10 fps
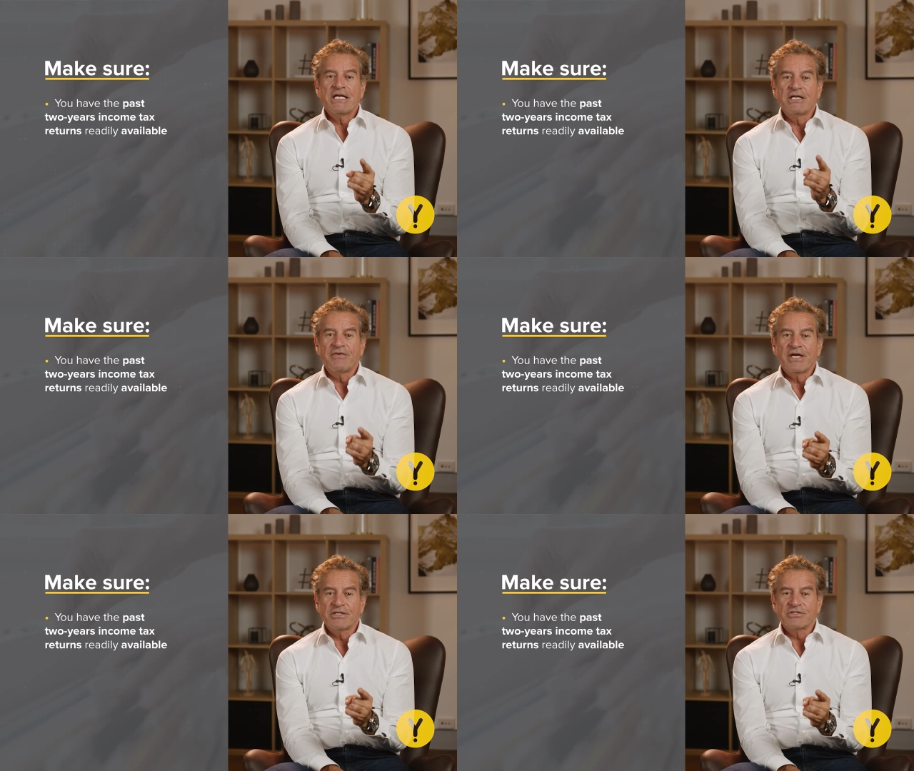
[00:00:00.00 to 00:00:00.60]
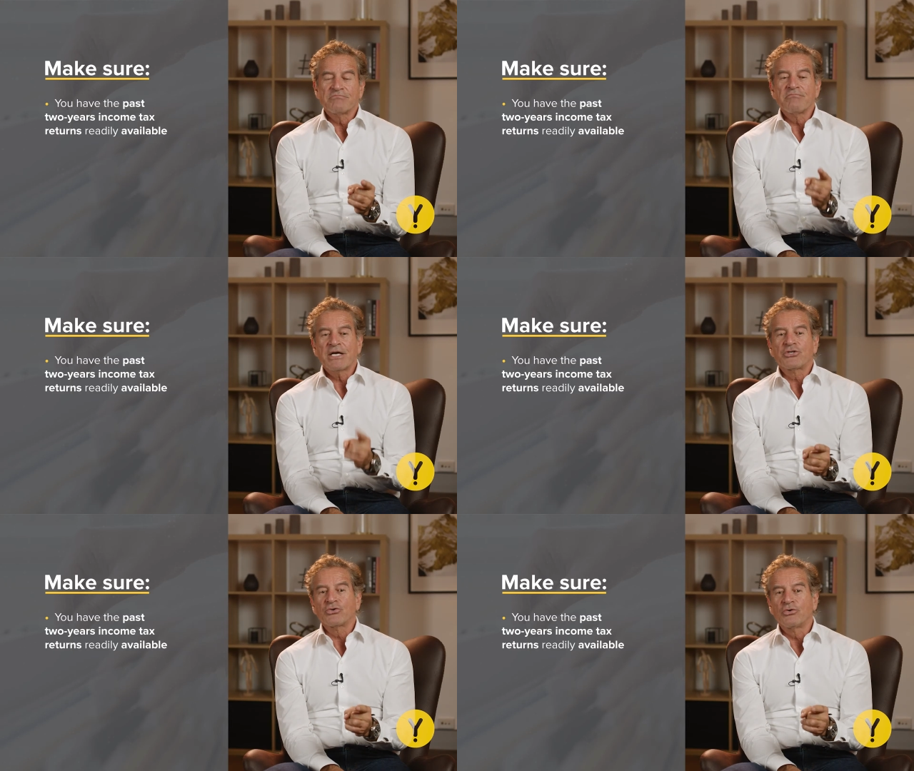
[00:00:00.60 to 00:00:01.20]
in advance.
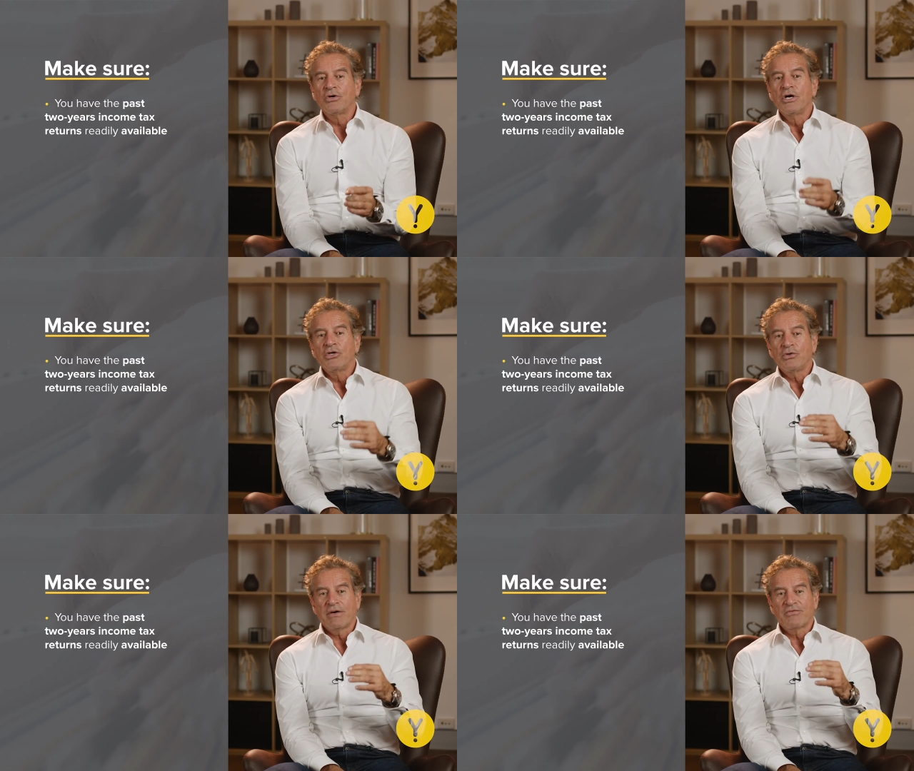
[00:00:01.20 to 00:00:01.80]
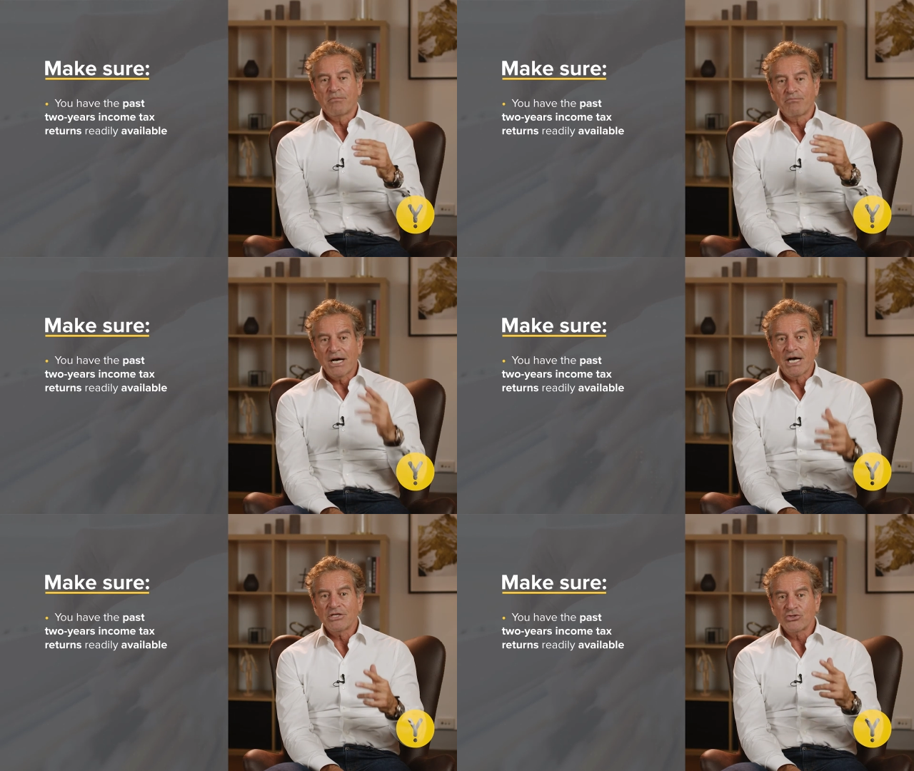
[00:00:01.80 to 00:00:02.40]
Make sure you have the
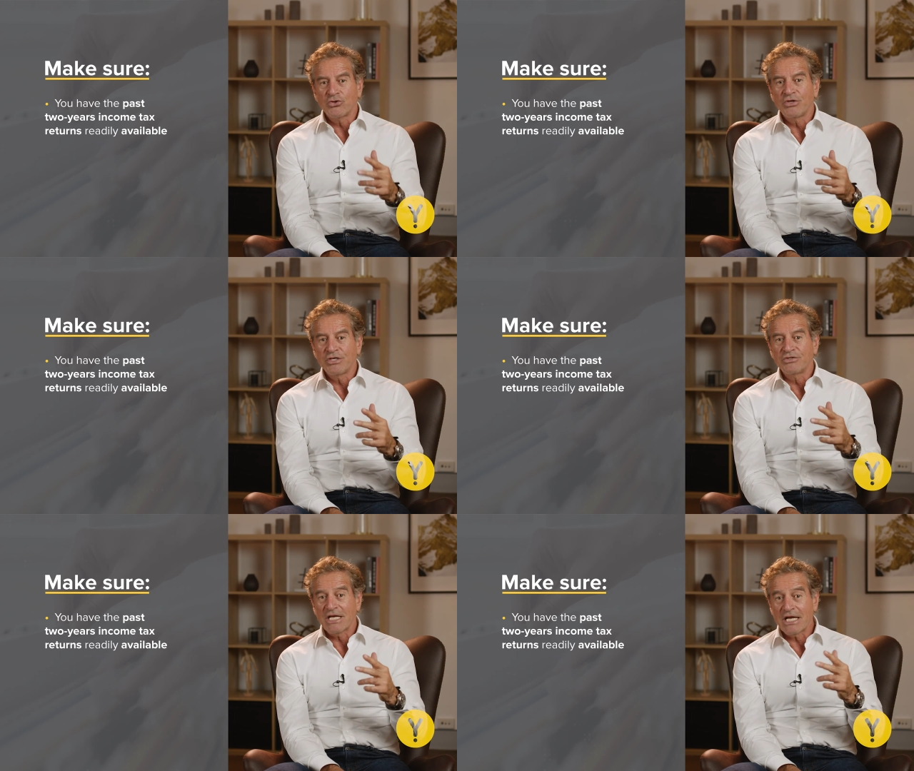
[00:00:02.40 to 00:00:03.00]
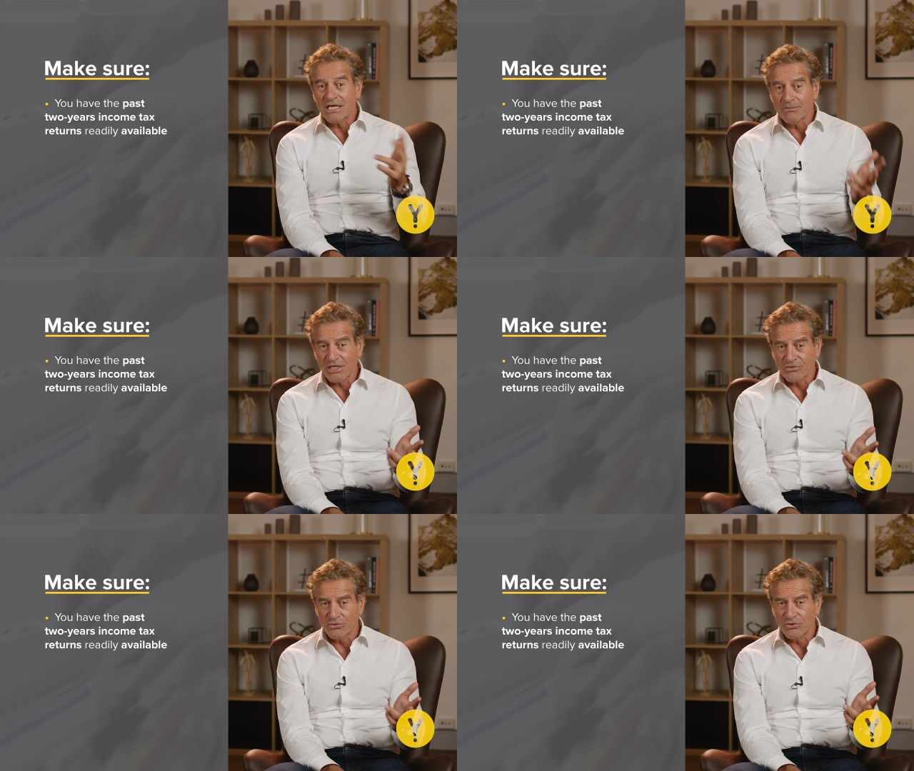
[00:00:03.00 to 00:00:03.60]
past two years income
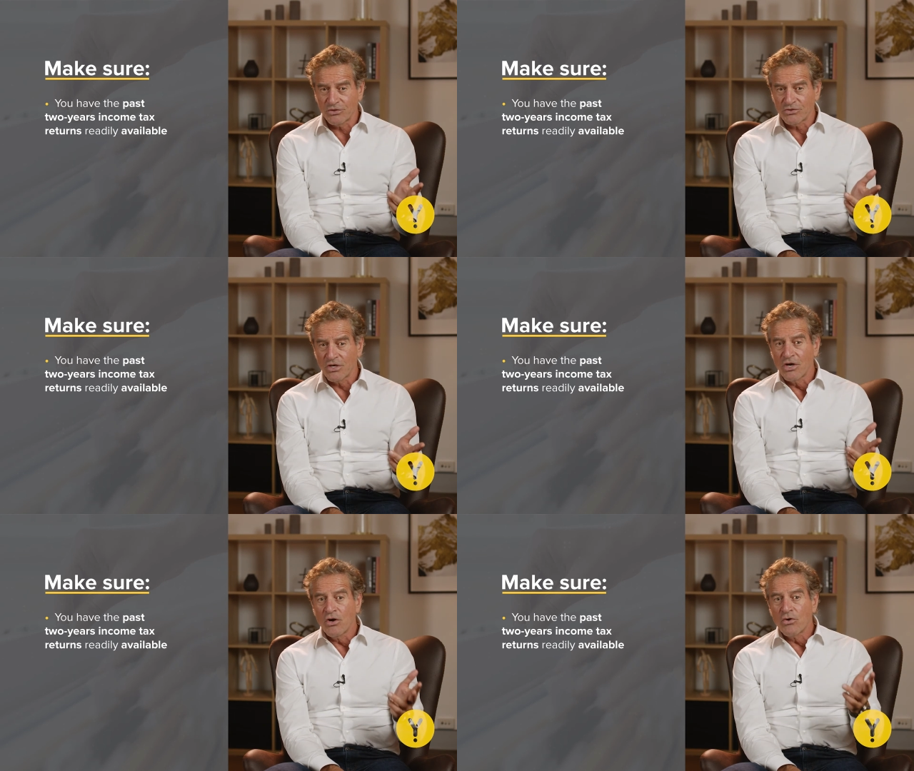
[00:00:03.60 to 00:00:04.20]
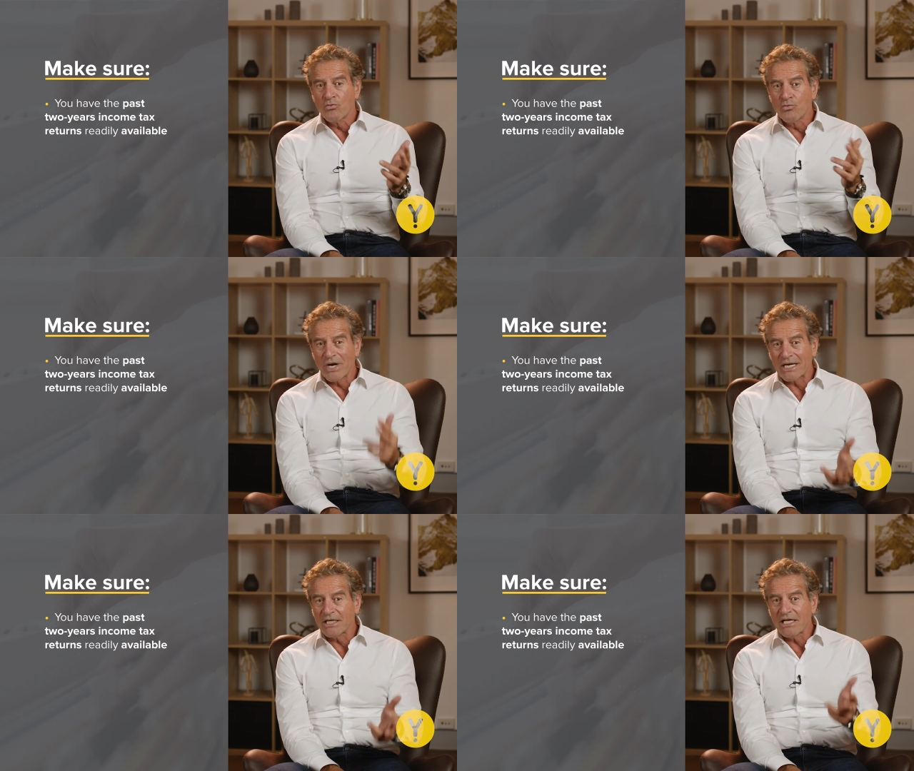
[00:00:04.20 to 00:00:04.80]
tax returns
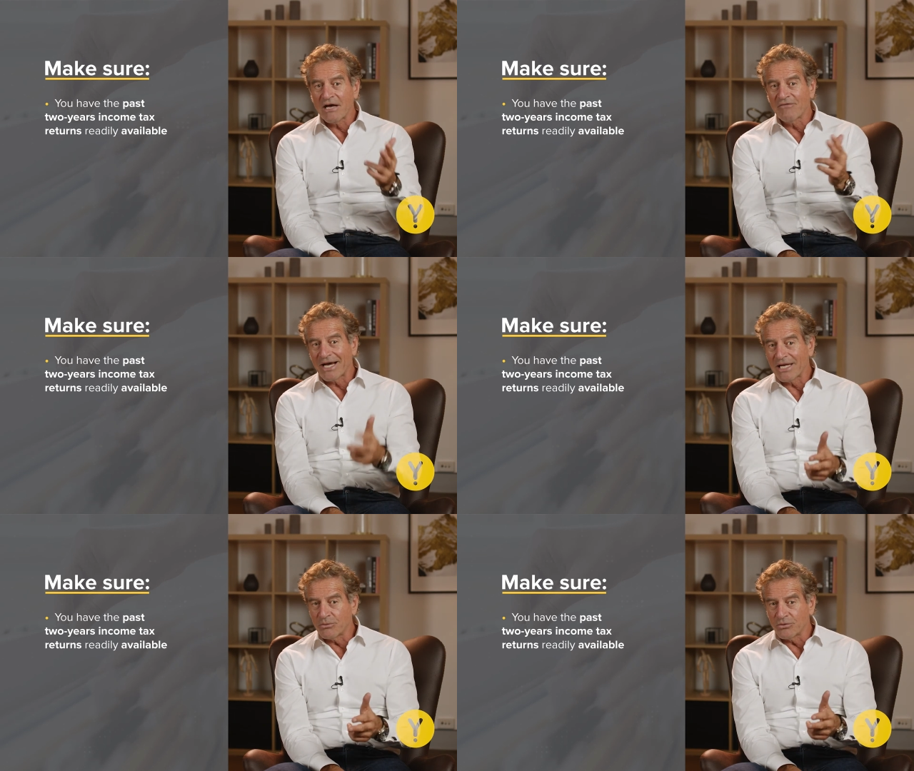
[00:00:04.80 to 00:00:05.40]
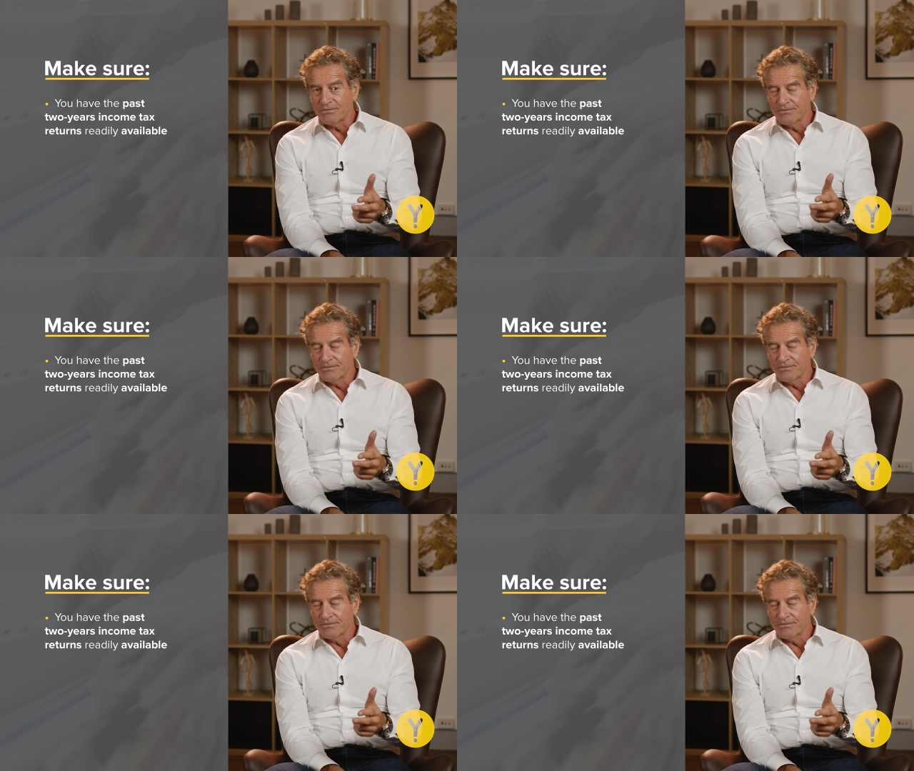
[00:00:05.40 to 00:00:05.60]
readily available.